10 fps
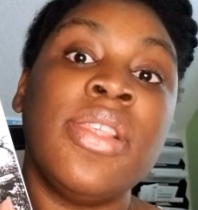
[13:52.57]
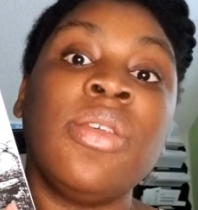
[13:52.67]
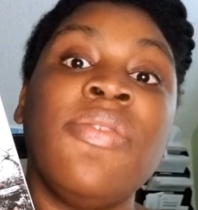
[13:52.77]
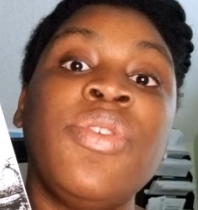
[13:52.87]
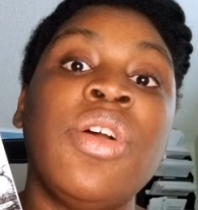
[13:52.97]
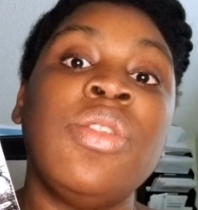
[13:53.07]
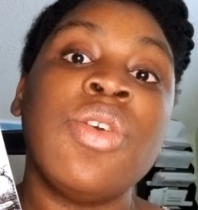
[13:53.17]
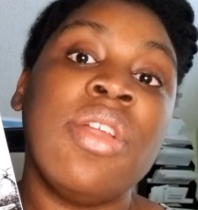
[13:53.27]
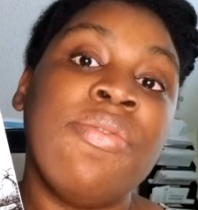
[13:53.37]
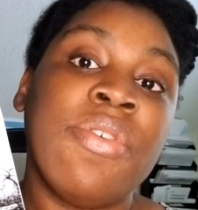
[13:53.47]
So if you are
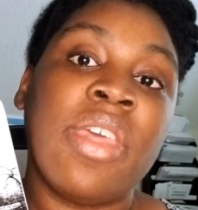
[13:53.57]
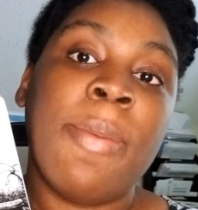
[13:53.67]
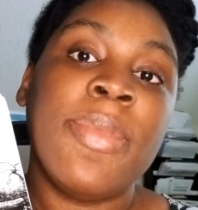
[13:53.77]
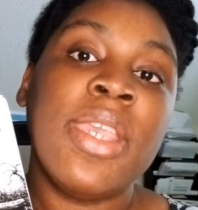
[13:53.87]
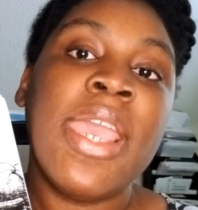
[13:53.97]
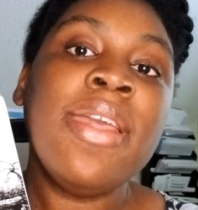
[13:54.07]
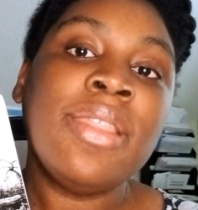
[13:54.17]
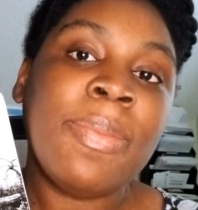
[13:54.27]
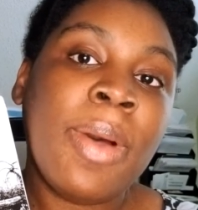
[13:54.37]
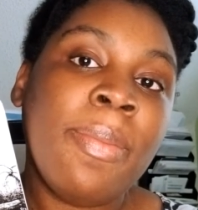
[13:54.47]
looking for them, hit
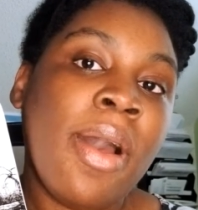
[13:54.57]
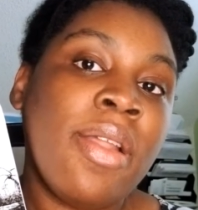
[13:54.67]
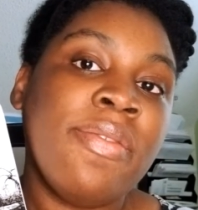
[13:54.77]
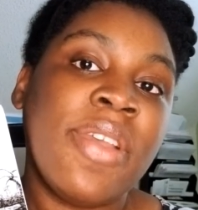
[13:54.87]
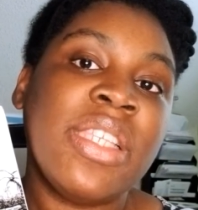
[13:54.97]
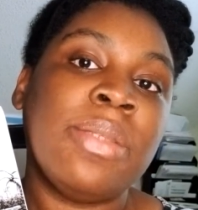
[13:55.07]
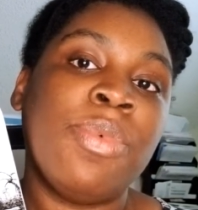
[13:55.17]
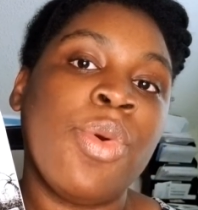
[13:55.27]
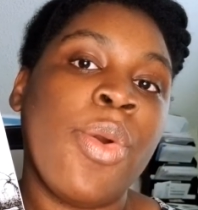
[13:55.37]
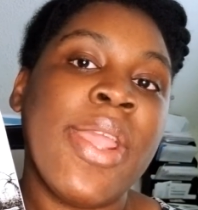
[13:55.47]
them up on
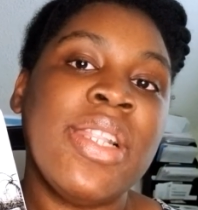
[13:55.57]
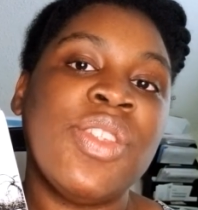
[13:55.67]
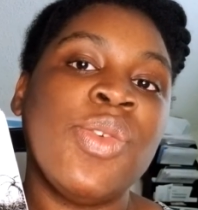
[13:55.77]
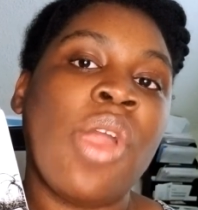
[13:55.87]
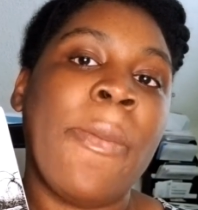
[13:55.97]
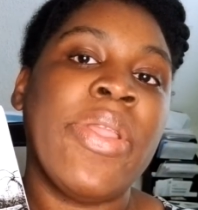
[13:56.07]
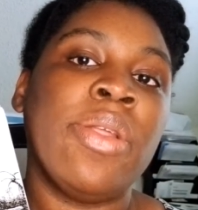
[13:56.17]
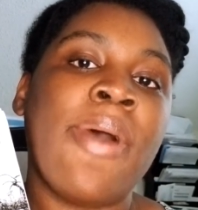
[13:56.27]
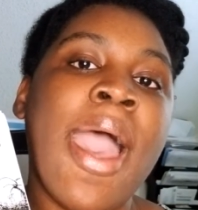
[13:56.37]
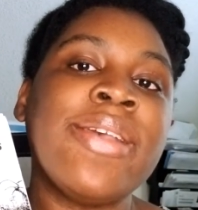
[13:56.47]
Facebook or Instagram and,
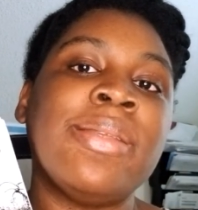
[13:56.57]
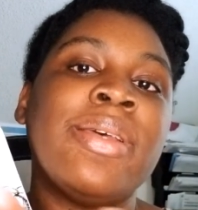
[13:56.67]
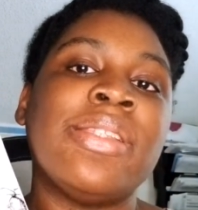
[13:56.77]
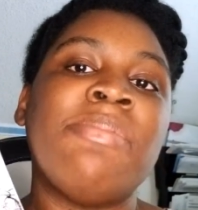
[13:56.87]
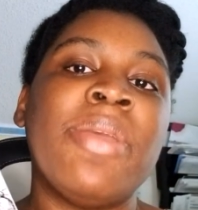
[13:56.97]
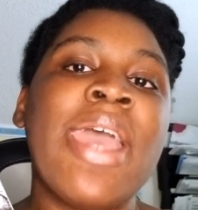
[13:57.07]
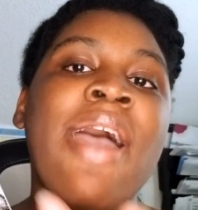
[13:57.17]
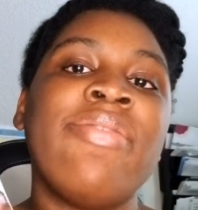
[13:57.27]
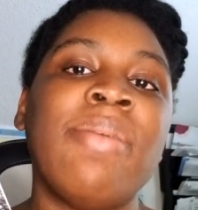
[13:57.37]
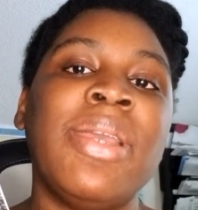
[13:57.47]
you know, ask them, because they may
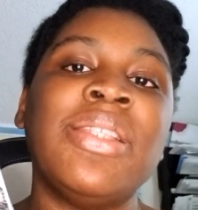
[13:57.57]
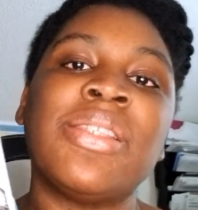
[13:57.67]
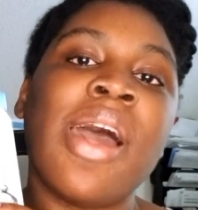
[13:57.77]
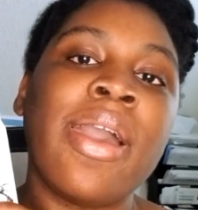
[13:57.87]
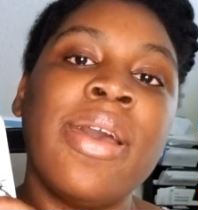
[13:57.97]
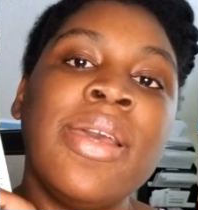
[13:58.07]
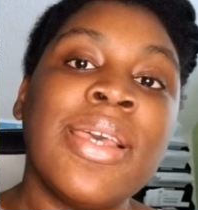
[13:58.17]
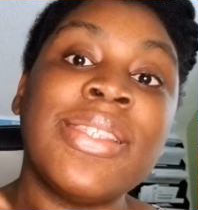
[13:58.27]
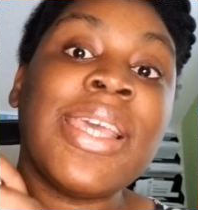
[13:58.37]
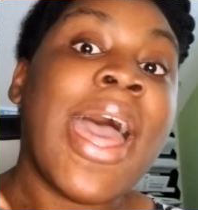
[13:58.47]
have them in stock,
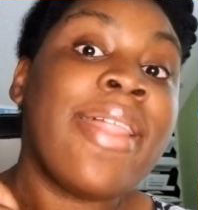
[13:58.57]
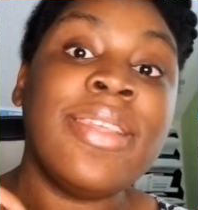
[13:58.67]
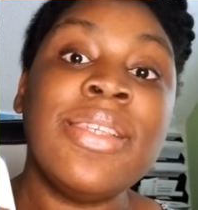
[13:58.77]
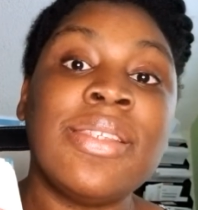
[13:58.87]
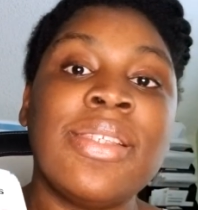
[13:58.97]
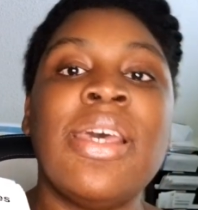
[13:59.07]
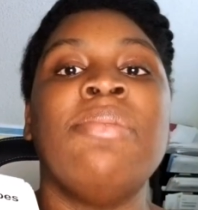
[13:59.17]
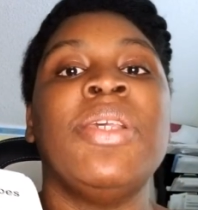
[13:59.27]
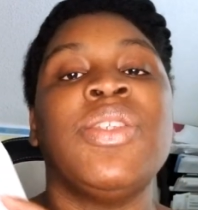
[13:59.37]
because they had these to send me.